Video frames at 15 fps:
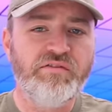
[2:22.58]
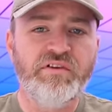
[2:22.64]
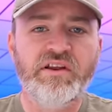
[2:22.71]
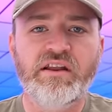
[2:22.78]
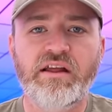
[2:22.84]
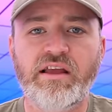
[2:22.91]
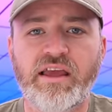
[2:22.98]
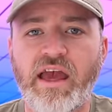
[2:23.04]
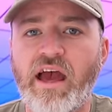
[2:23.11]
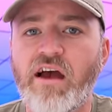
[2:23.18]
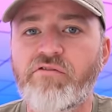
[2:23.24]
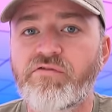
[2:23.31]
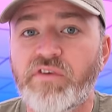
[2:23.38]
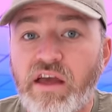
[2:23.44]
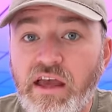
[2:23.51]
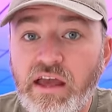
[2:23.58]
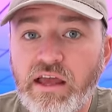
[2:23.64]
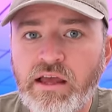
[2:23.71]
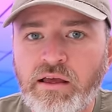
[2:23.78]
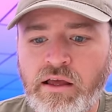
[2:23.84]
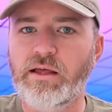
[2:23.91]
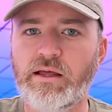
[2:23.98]
even in a
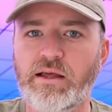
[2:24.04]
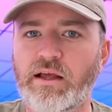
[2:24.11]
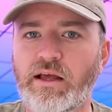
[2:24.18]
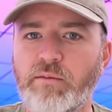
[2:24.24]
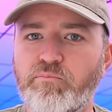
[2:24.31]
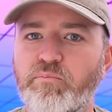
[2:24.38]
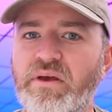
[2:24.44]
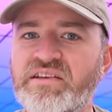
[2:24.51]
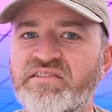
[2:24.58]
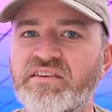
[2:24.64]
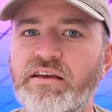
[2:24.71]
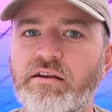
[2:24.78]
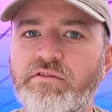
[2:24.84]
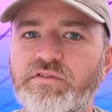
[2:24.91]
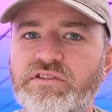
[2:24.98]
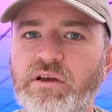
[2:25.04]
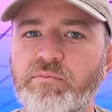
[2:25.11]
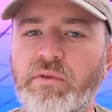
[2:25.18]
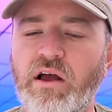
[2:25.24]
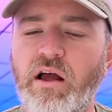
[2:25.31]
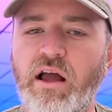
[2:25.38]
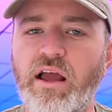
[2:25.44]
cafe, a biscuit of some
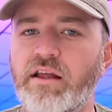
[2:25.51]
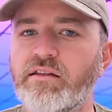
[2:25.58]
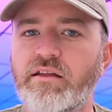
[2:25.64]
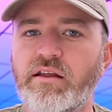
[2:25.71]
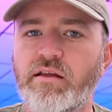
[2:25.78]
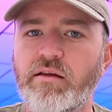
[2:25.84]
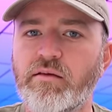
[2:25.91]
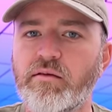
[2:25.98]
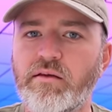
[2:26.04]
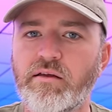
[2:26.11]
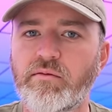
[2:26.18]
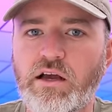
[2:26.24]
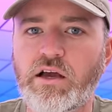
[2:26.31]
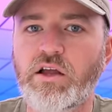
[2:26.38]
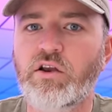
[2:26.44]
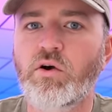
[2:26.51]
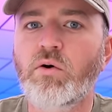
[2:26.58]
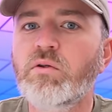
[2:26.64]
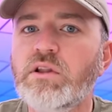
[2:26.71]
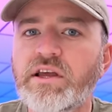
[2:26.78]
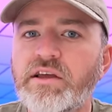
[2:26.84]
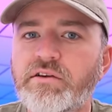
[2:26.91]
kind, eh, a
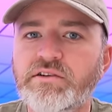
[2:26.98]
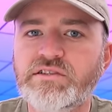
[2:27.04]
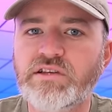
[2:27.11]
cannoli or